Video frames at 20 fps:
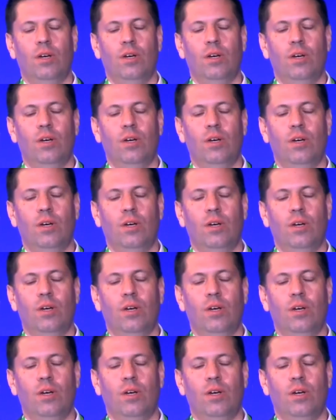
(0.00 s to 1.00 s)
We're waiting for
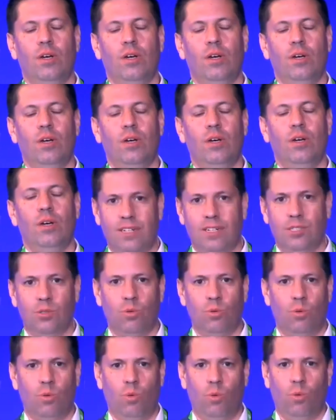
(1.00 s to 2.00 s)
the final assays.
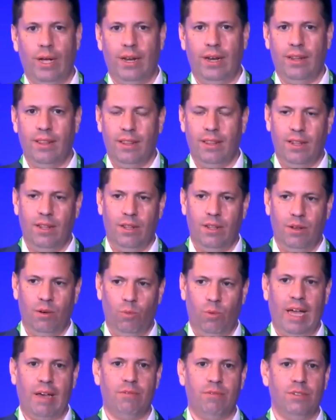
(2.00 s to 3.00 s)
When
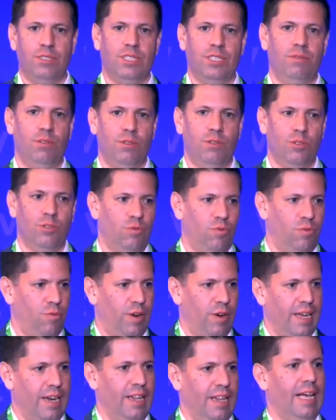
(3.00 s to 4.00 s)
we have received those
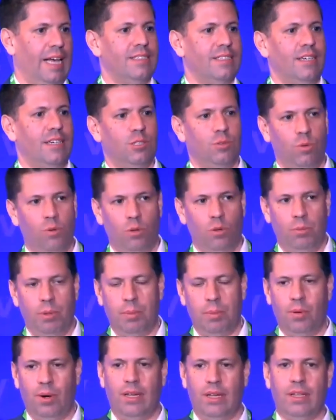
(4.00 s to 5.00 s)
final assays, we will be
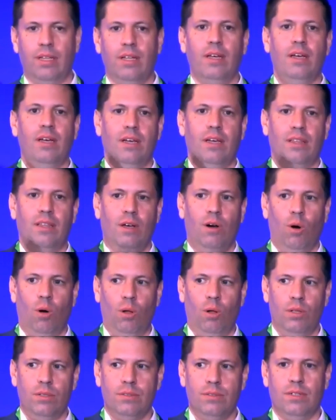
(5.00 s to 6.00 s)
putting the
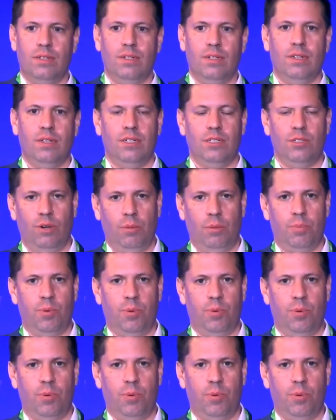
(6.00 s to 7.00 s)
whole drill
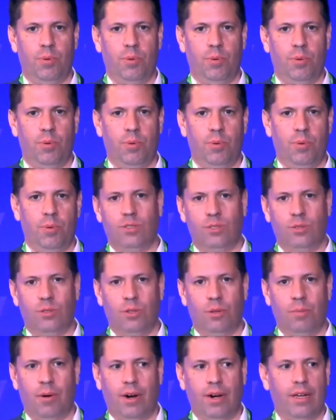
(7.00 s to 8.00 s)
program out to
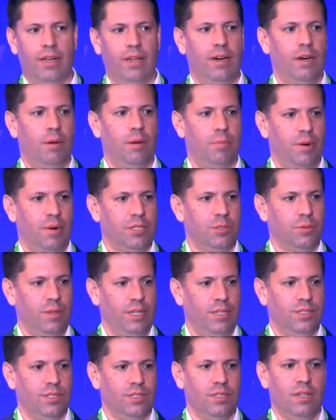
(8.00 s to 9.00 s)
the market in a press
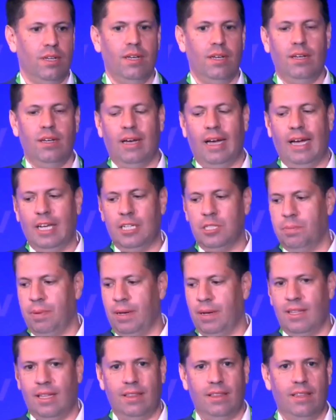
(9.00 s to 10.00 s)
release. I
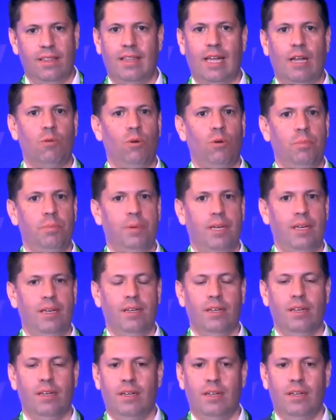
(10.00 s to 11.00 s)
expect that will be
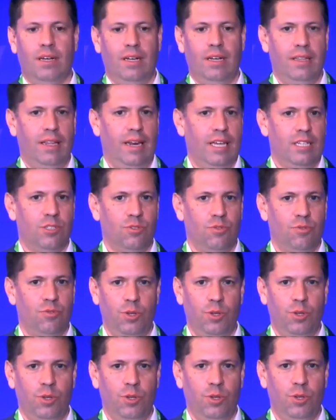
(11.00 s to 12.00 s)
in the next
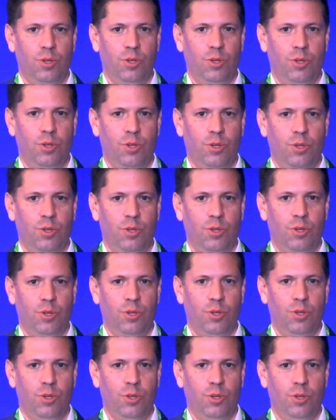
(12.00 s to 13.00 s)
few weeks, certainly
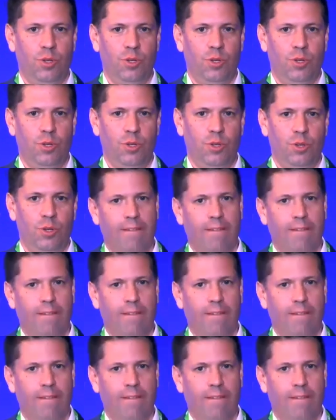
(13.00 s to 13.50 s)
within this month.